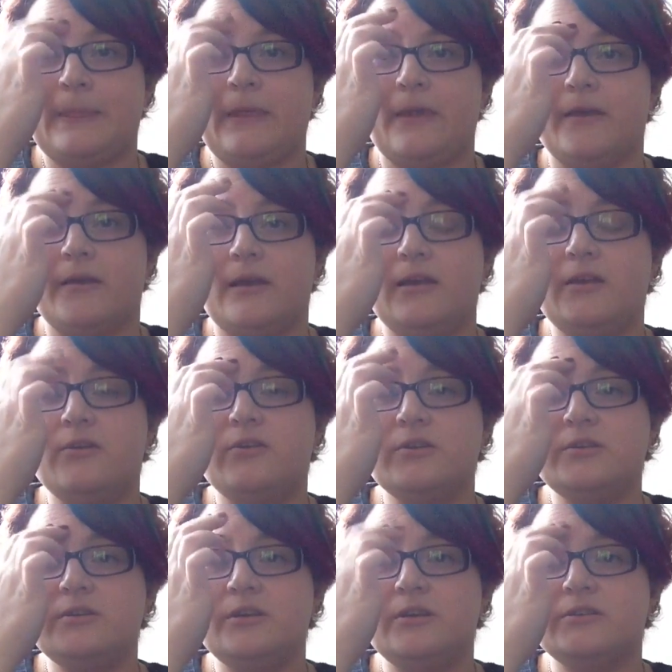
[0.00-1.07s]
Okay, you
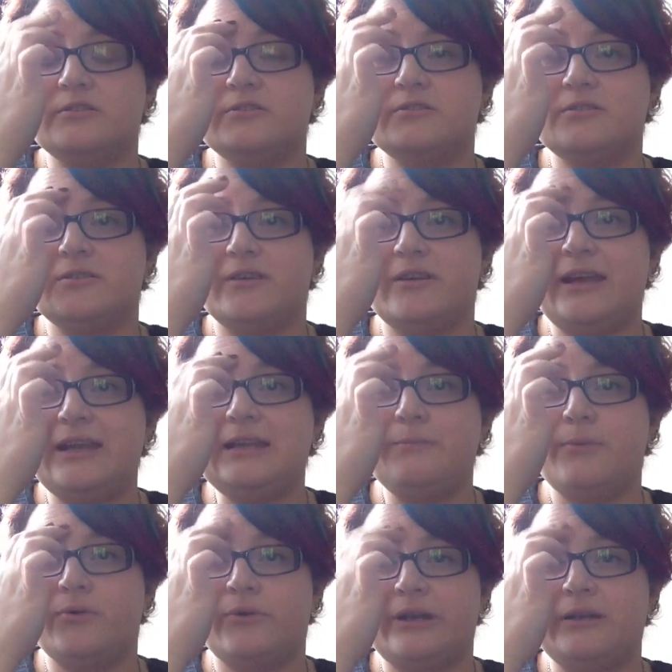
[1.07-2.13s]
can, at any
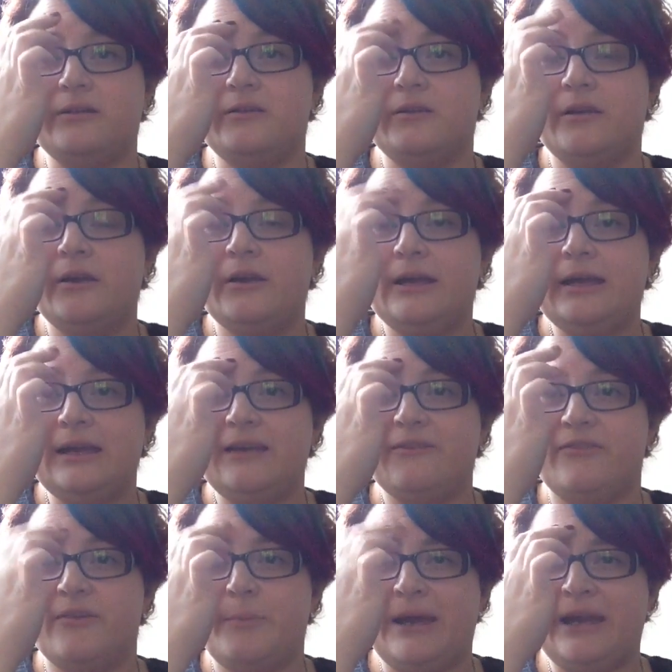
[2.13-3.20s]
point, if
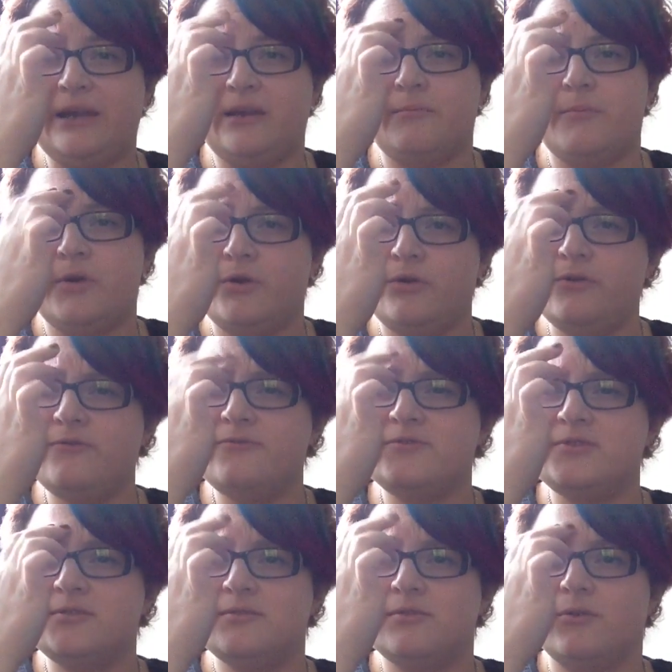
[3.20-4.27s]
the pain
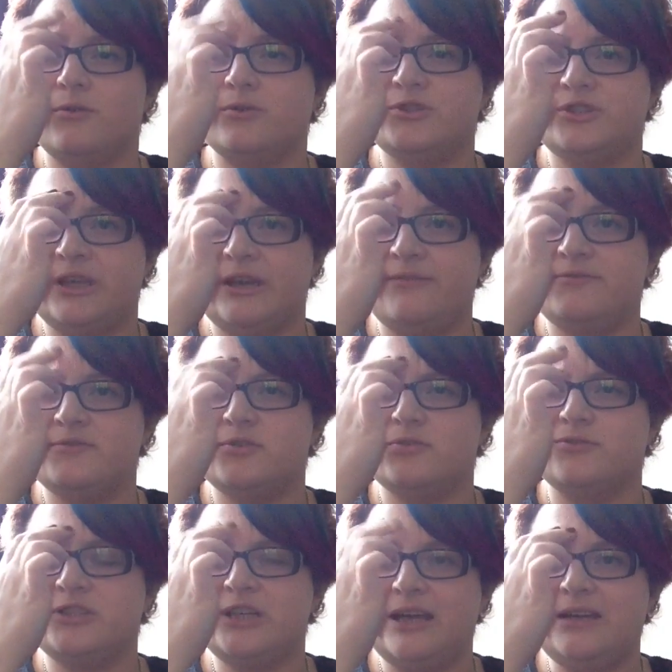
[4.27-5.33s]
moves or shifts
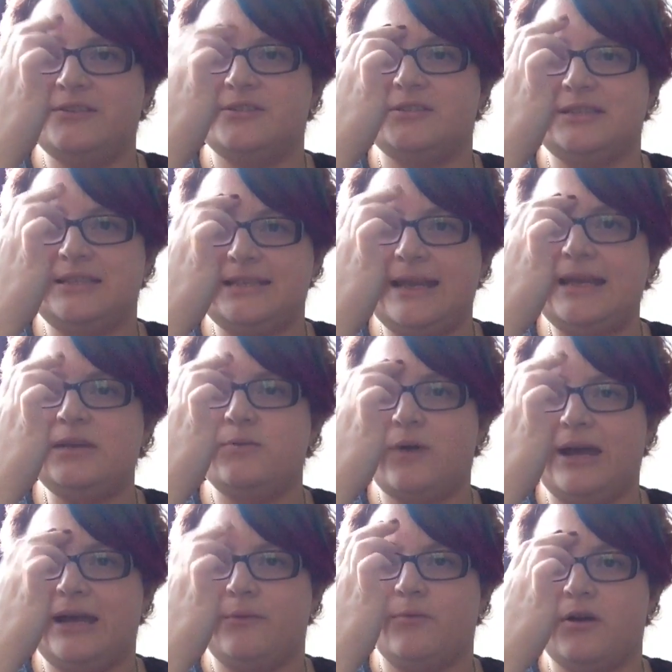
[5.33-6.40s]
or changes in any
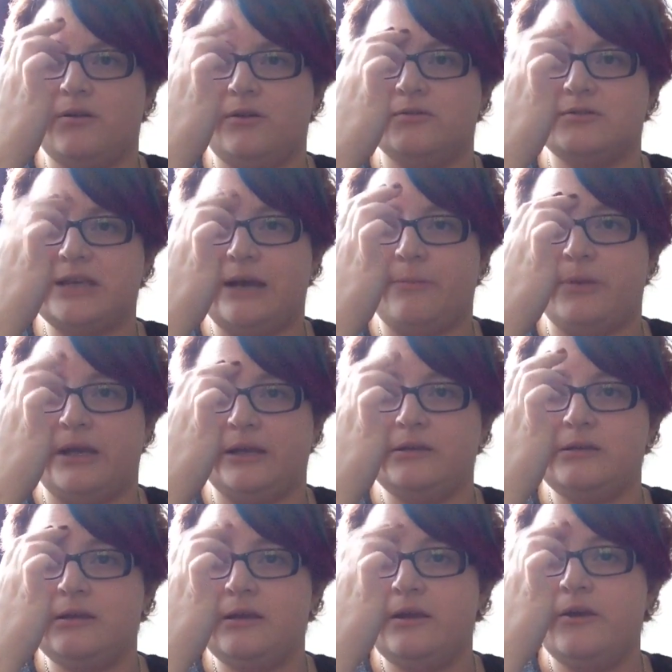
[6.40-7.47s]
way while you're
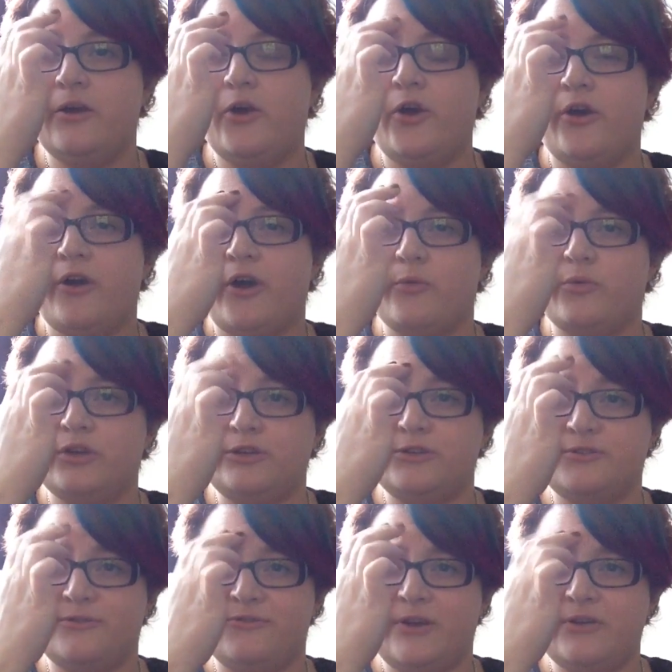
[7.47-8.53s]
tapping, I want you
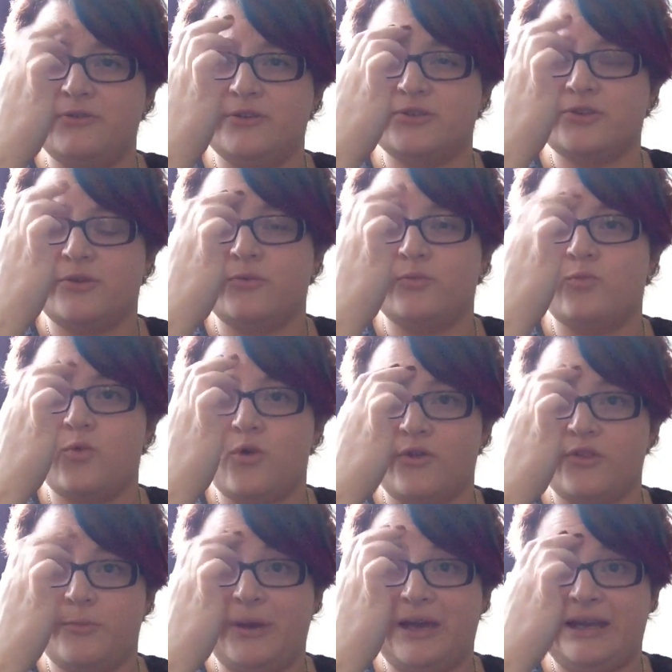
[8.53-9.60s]
to focus on
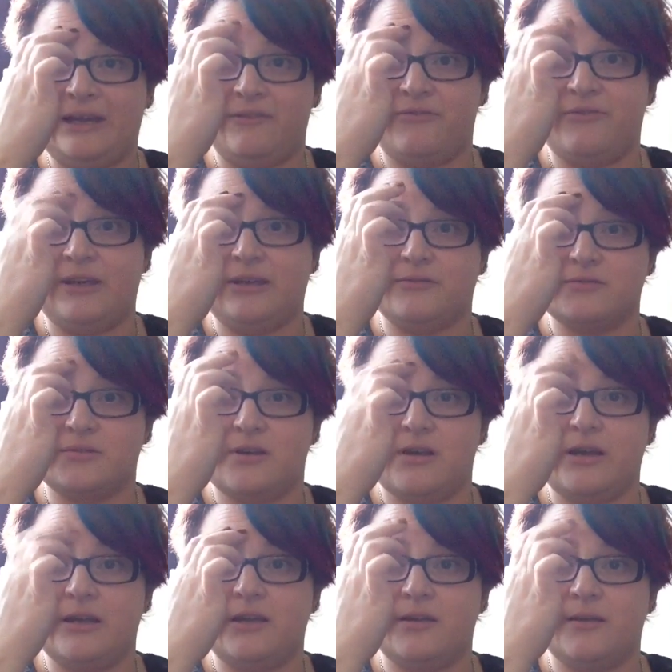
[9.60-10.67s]
what the pain feels
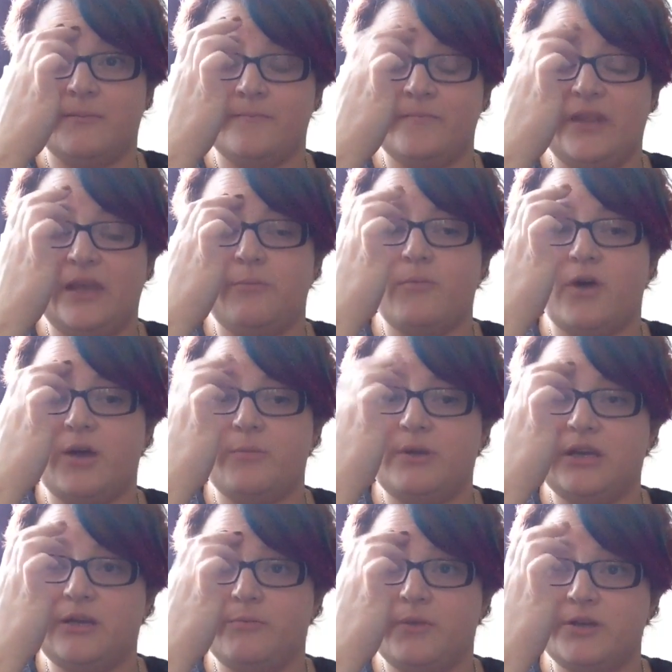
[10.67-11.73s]
like. It might
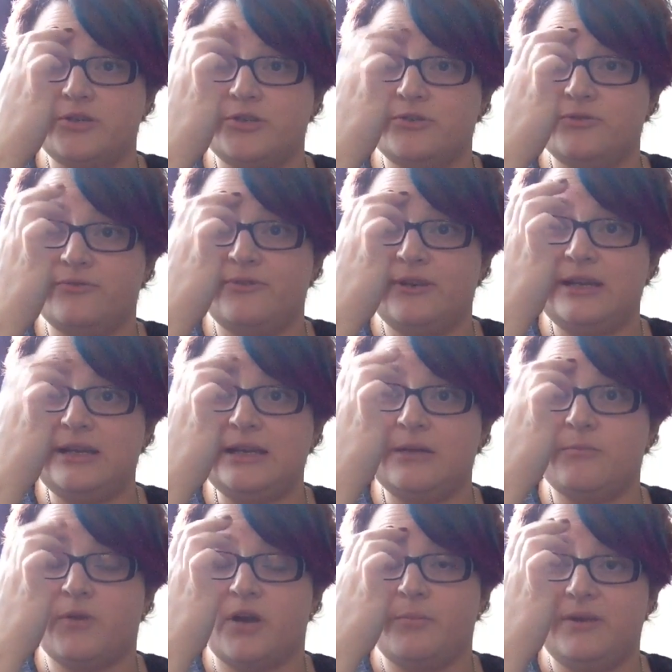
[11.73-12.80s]
be an emotional feeling,
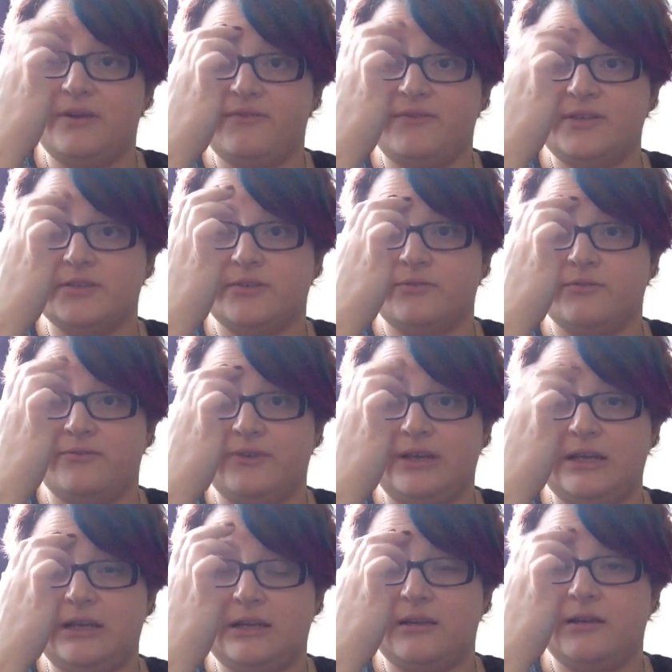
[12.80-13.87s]
it might be a physical
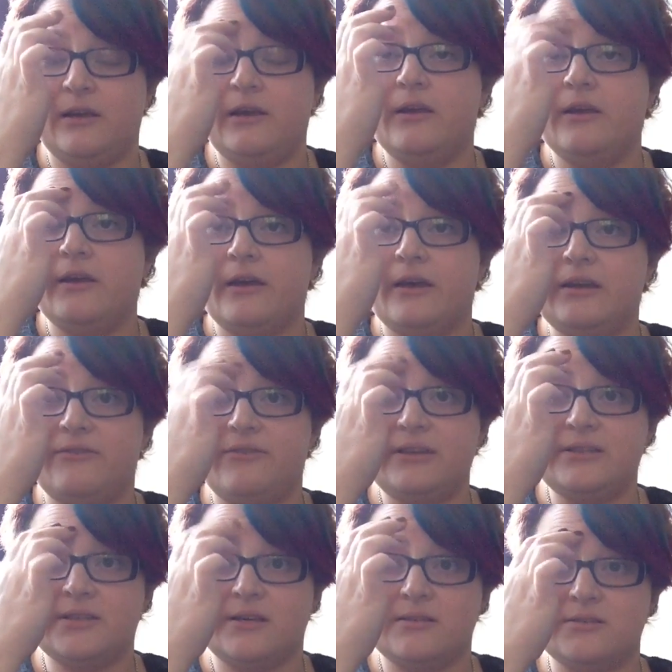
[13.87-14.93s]
feeling, and if
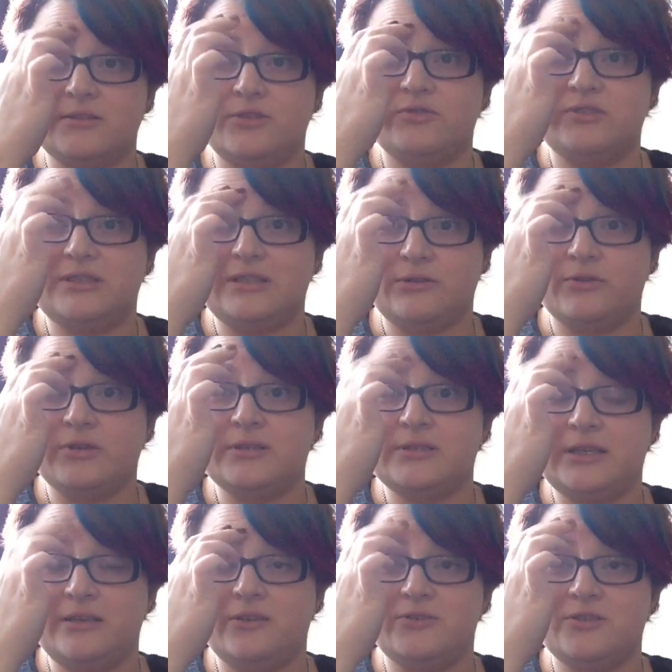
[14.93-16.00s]
it does, you still
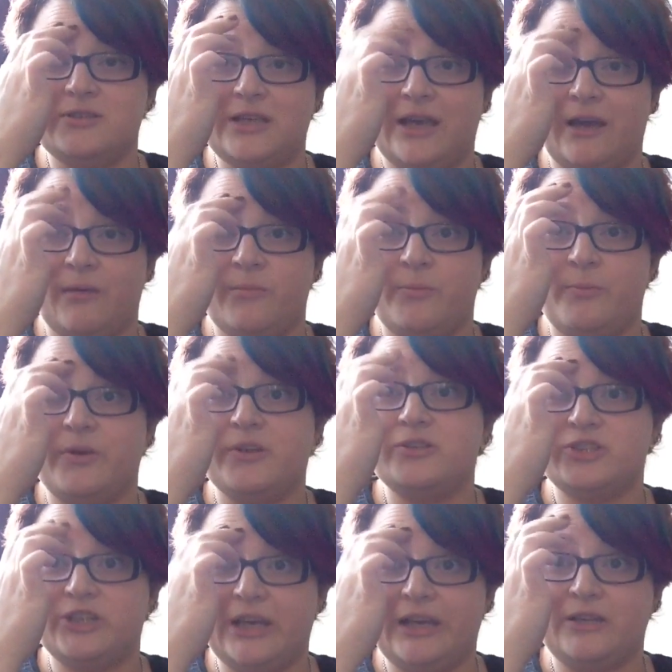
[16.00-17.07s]
continue to tap but
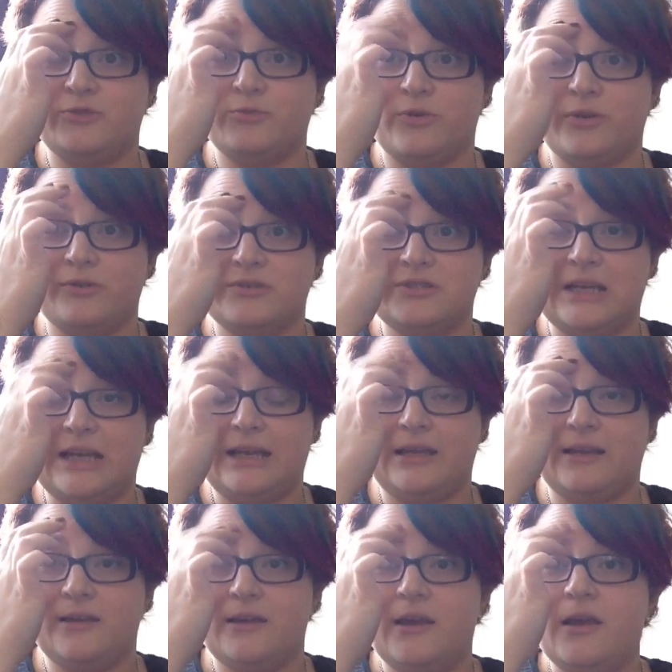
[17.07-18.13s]
change what you're
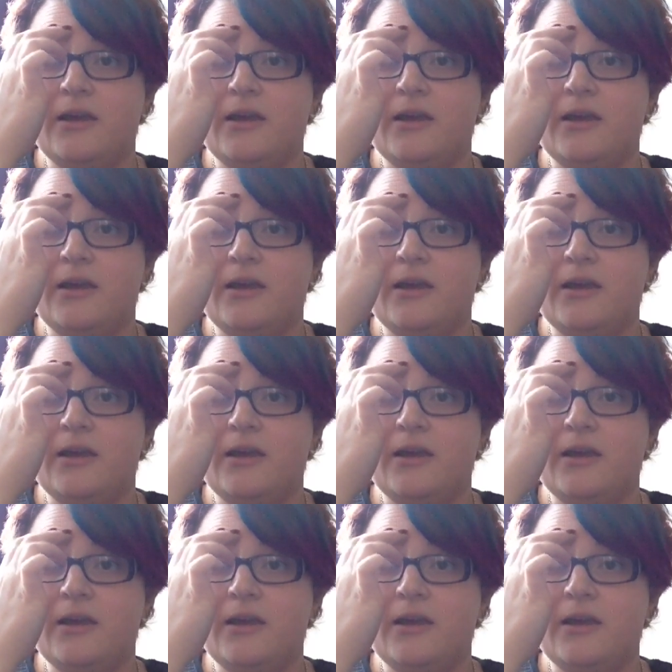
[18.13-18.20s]
saying.